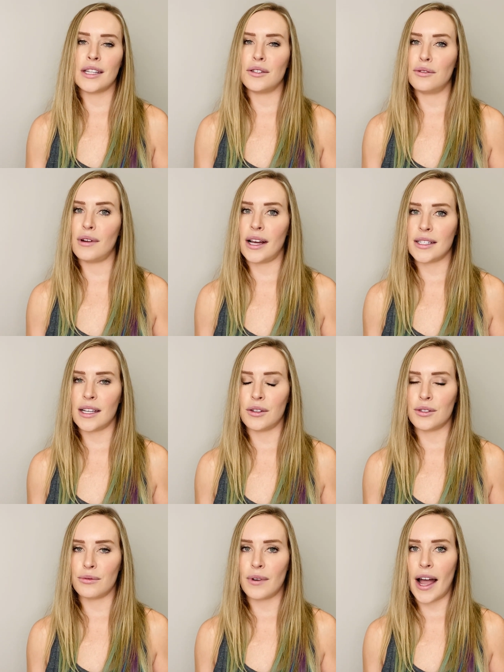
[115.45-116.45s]
They do not sell
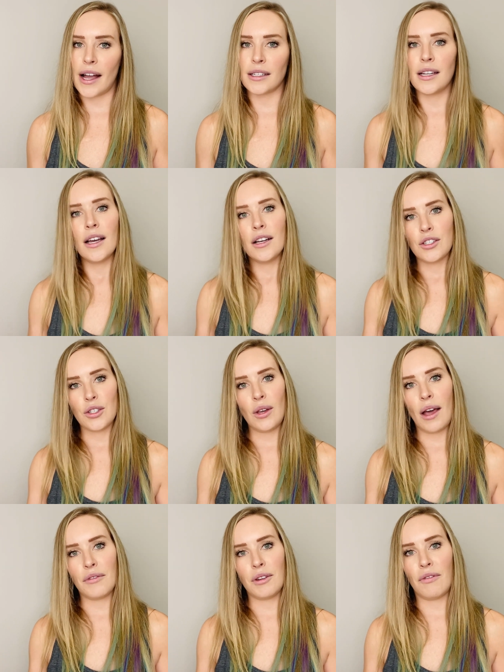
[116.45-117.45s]
direct, so you
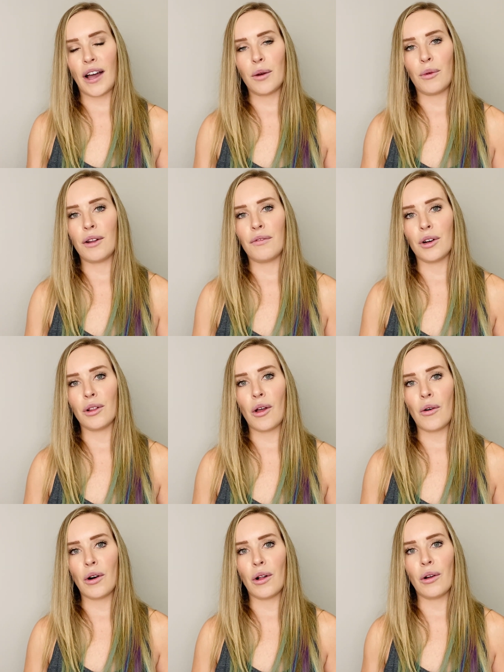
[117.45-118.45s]
have to find one of your
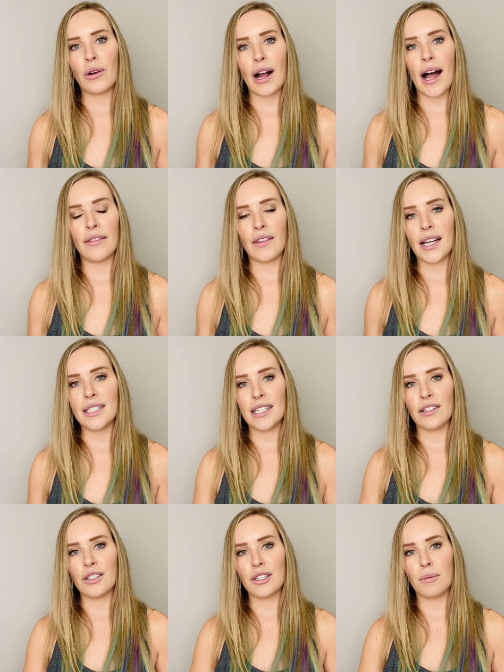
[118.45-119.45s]
local or online
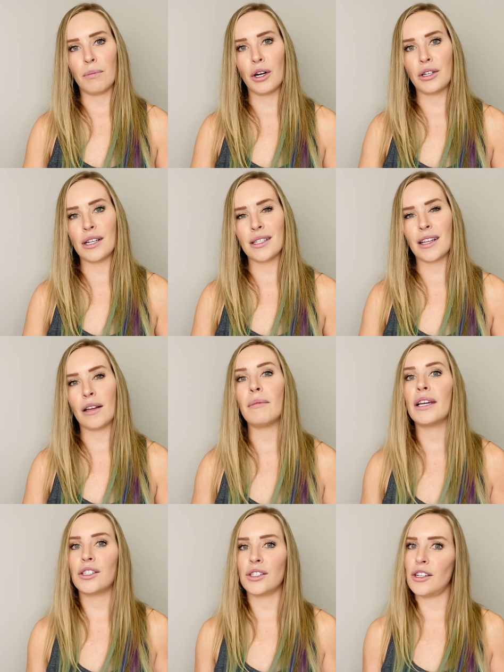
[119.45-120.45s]
dealers to purchase, and
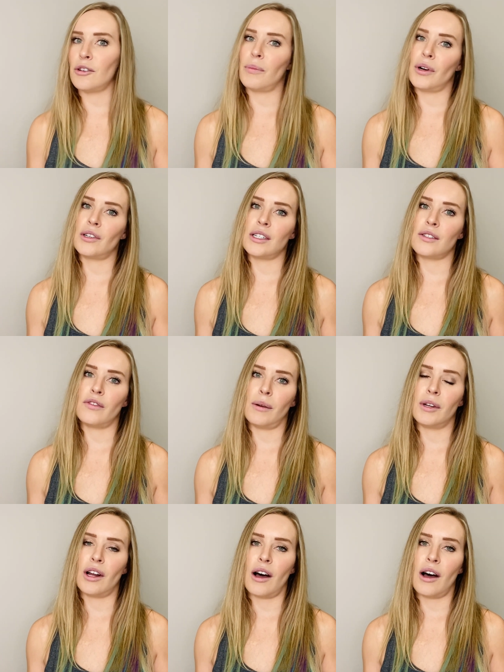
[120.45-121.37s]
make sure you purchase from an